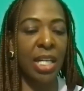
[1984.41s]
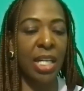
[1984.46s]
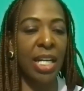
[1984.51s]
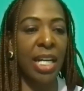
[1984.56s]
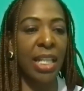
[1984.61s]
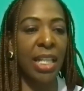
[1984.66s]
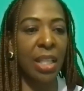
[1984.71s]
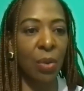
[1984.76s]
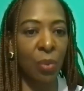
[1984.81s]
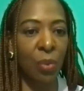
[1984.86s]
And I
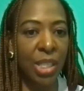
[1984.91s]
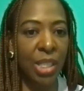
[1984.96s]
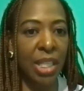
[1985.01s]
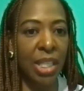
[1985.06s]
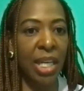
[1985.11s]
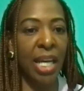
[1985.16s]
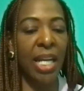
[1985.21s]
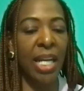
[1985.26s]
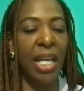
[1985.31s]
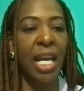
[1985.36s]
think, once
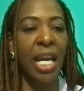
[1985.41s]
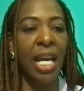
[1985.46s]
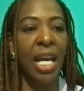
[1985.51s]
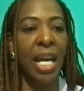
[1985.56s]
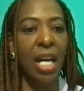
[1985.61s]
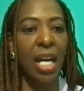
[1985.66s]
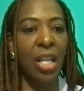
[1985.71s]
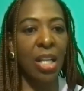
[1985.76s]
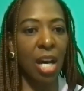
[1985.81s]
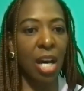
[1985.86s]
again,
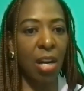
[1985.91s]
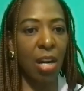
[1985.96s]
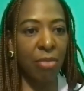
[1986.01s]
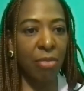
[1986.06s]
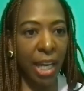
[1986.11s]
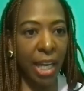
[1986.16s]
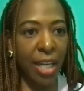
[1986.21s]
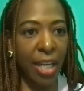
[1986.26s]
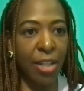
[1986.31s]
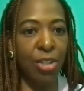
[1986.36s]
a lot of
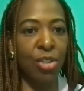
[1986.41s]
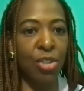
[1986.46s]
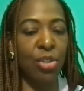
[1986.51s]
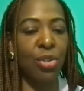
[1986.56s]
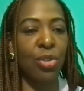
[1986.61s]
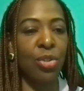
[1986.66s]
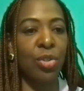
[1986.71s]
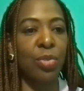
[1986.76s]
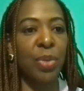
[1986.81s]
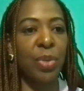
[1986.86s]

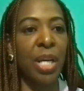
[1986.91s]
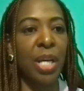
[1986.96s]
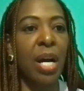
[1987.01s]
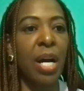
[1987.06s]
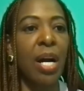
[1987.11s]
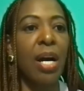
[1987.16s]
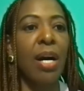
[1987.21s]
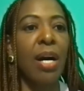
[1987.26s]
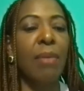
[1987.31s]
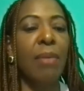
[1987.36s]
angels
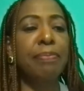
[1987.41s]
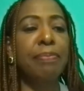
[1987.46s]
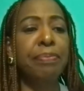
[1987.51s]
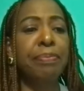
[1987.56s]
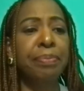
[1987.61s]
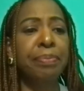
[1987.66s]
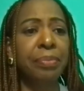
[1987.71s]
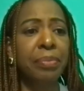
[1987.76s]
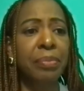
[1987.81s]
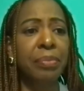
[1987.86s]
become
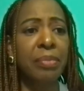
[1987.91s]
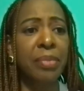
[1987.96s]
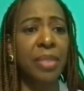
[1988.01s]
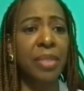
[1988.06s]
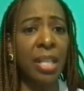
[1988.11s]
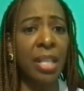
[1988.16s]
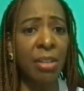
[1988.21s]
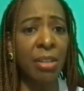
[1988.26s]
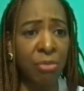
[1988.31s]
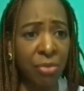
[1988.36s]

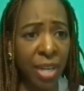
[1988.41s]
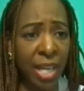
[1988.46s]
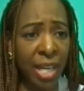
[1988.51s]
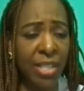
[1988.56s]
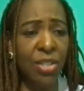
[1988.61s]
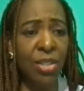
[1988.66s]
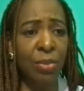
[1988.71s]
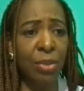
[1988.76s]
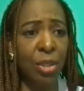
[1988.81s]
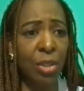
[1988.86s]

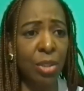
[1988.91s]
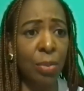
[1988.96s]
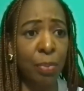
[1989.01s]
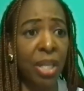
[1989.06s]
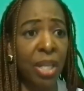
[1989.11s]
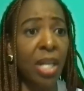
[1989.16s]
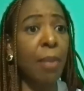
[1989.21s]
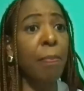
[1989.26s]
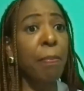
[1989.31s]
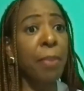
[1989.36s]

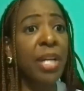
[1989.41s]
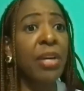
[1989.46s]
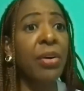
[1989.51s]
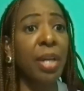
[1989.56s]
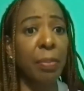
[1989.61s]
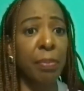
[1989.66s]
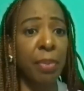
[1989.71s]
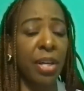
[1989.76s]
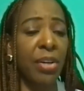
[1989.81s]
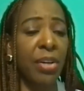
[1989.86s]
bigger
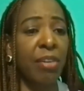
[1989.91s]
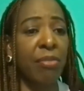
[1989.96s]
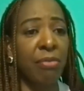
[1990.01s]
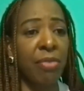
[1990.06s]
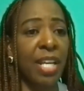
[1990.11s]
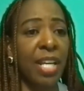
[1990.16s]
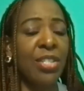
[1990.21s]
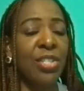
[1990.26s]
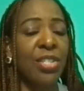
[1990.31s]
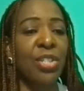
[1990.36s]
and bigger
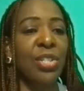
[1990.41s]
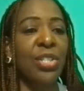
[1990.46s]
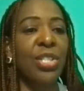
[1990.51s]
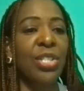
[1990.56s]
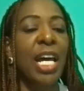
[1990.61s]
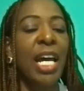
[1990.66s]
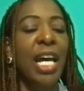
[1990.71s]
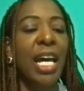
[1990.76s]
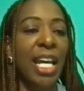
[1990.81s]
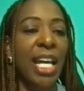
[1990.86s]
investors
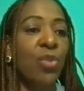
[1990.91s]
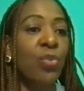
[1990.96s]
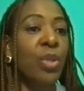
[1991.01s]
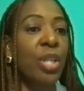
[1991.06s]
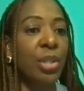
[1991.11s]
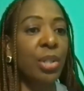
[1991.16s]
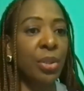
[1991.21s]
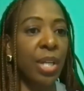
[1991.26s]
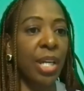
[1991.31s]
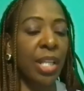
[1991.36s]
as we
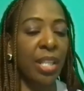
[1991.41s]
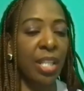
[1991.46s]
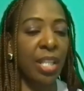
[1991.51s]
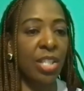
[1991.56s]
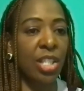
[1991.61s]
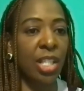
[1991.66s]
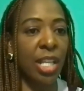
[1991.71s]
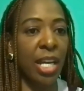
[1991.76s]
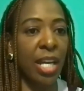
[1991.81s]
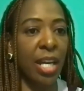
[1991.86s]
create
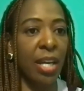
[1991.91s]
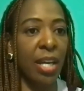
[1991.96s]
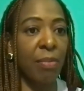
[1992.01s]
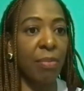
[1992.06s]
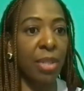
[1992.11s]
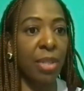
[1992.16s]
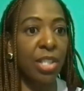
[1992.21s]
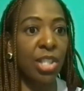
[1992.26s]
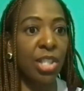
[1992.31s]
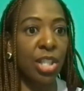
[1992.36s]
this
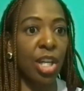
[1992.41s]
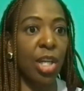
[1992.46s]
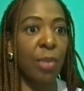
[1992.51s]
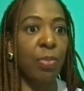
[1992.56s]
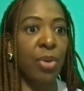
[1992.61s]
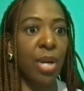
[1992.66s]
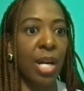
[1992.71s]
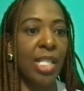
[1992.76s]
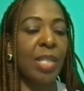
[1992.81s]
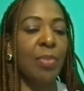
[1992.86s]
the shared
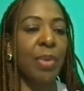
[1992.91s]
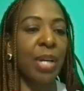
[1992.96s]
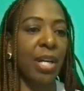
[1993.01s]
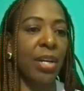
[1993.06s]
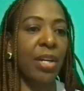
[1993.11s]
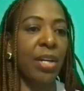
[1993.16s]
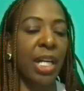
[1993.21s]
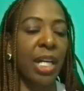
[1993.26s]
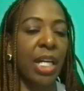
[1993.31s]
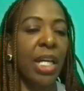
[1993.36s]

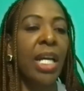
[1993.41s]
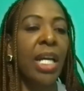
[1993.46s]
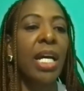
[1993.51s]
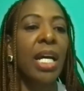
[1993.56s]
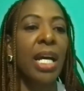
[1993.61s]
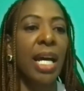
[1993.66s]
prosperity.